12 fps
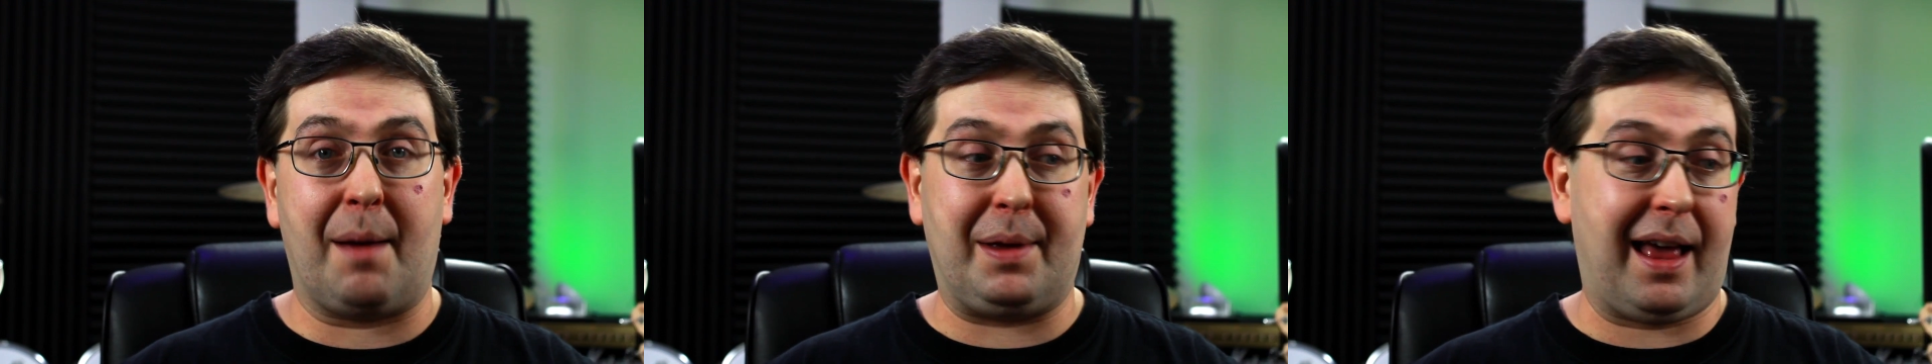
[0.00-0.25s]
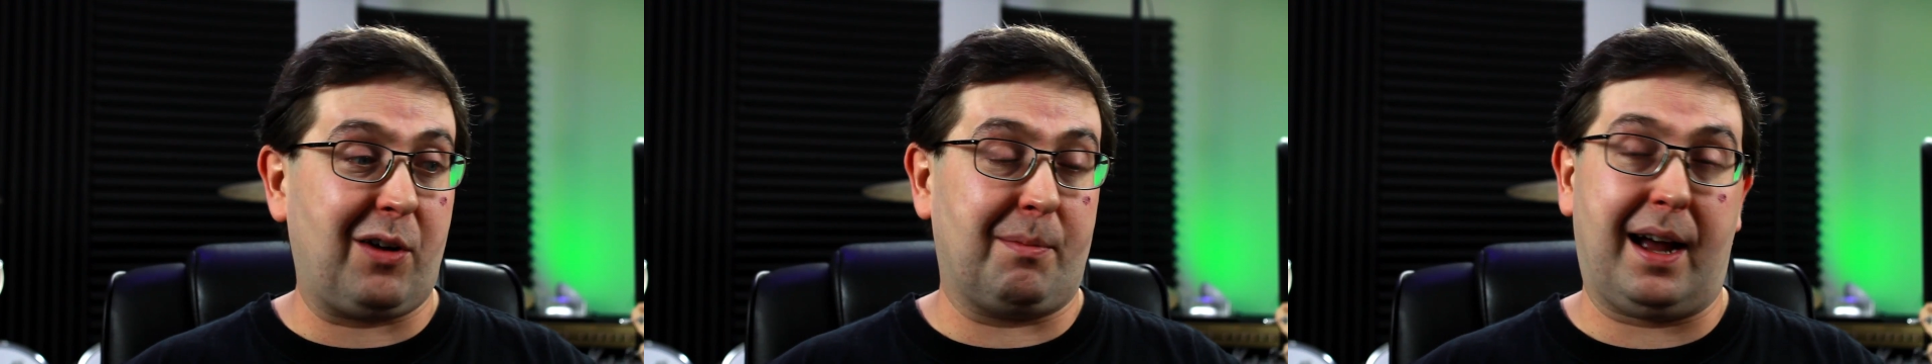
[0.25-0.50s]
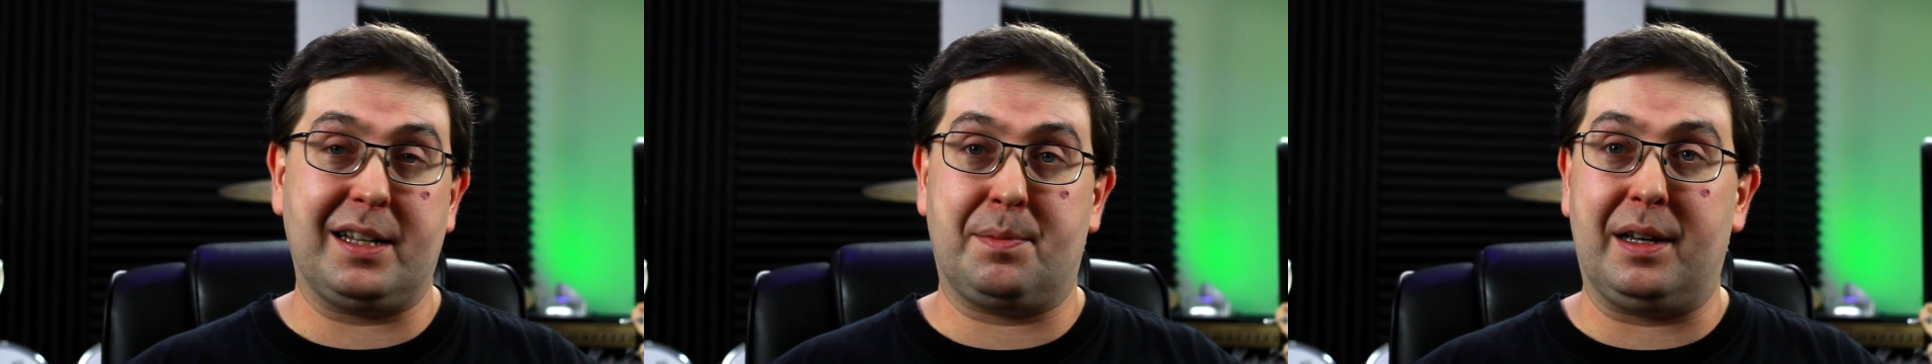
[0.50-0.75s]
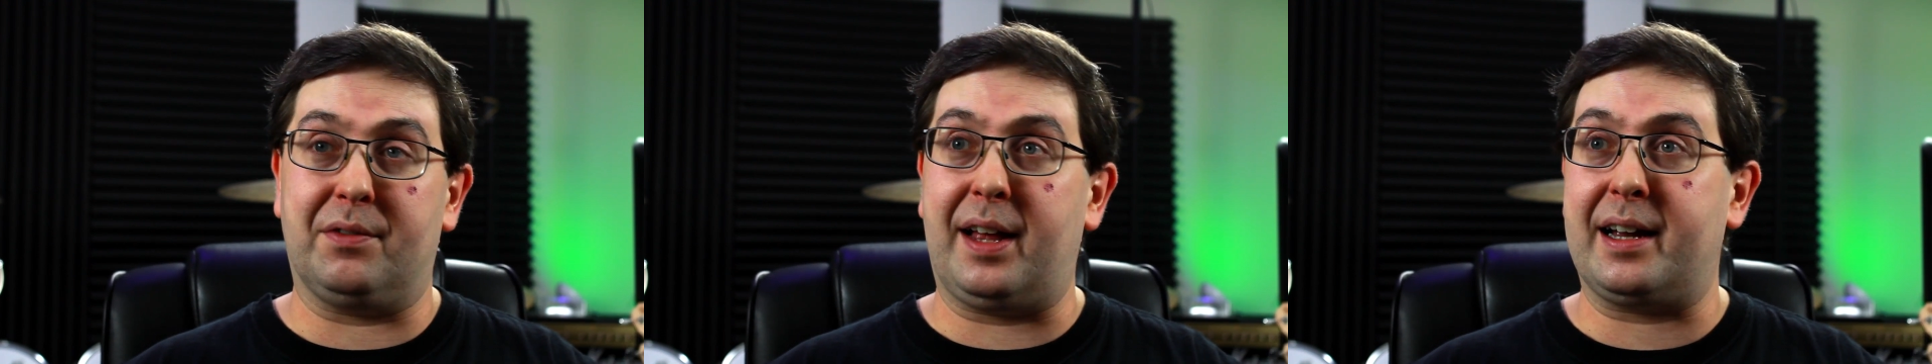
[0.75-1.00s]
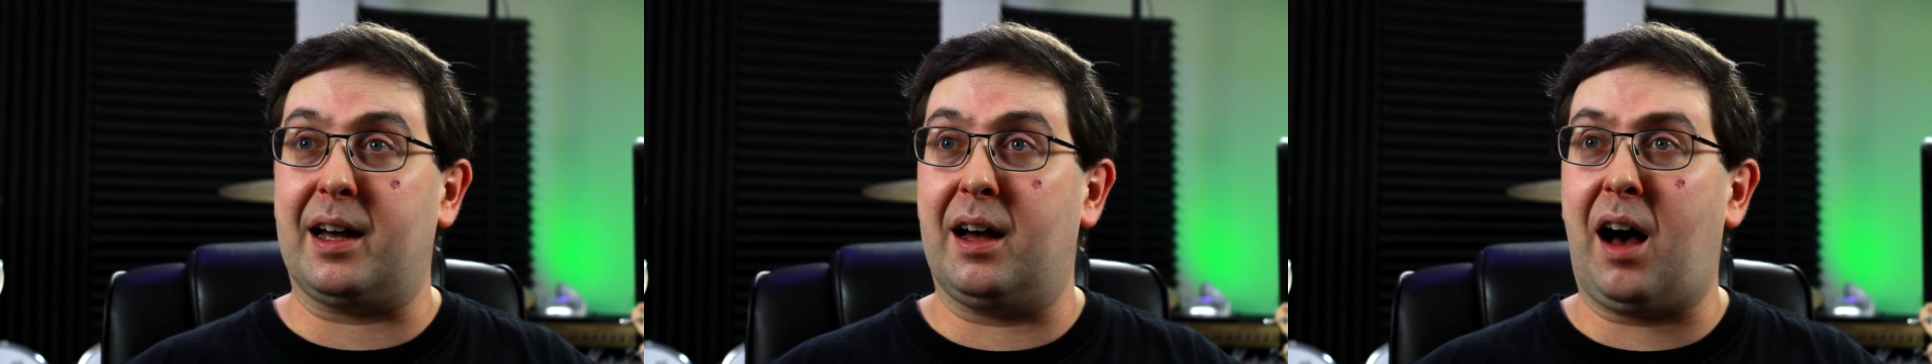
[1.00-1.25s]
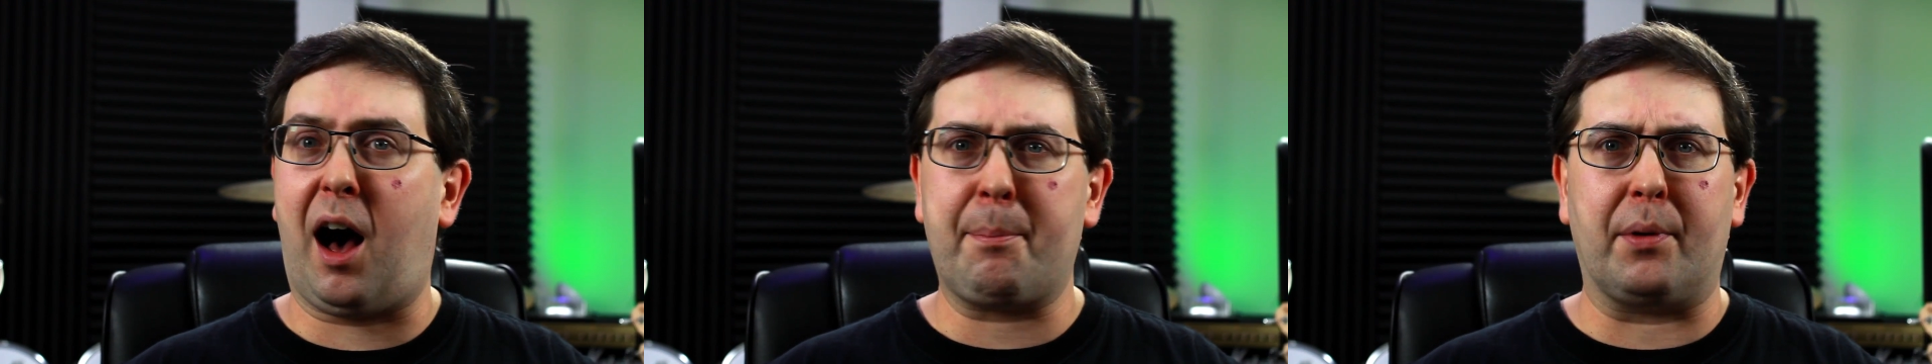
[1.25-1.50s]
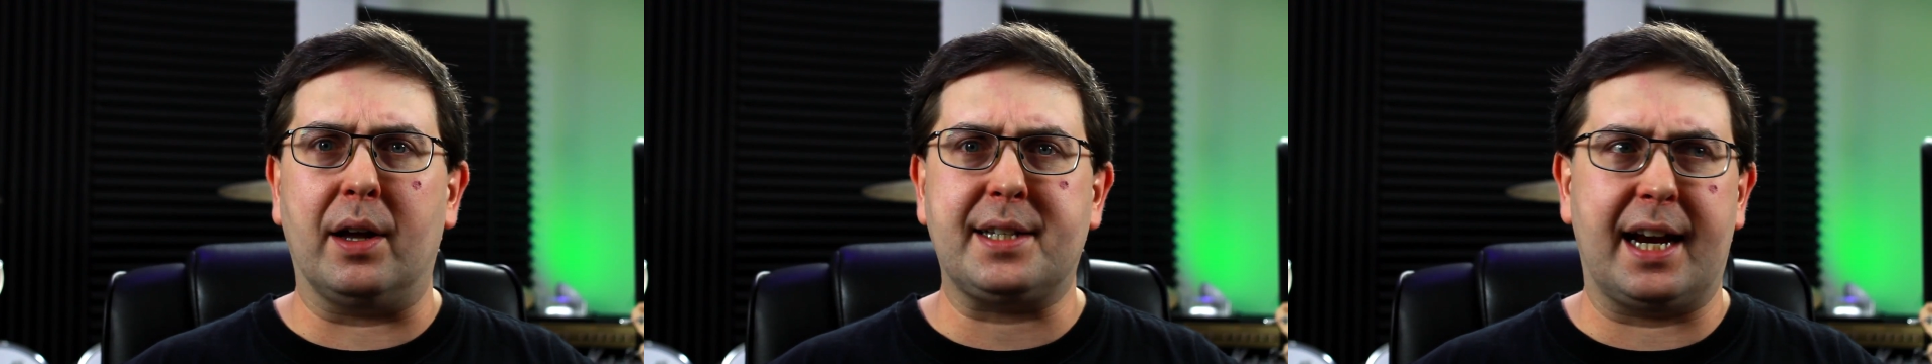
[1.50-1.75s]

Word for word: I mean, that reminds me of like opera,